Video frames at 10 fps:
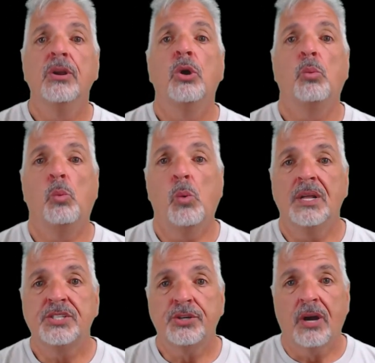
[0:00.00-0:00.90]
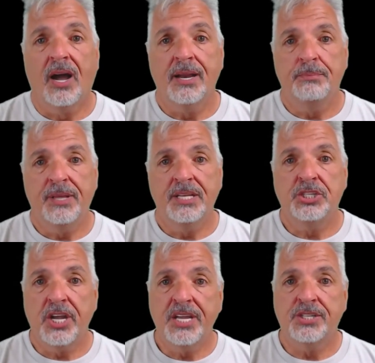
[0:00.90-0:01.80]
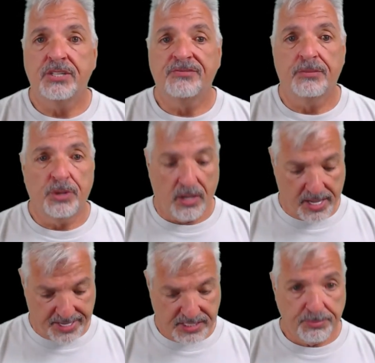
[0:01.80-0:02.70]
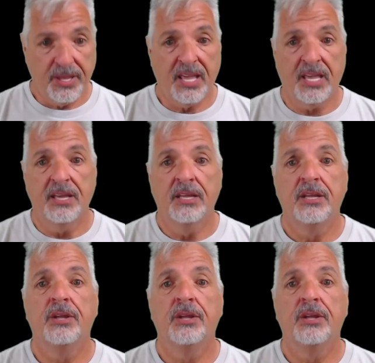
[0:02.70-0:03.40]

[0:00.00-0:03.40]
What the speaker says: once your IP changes from your ISP,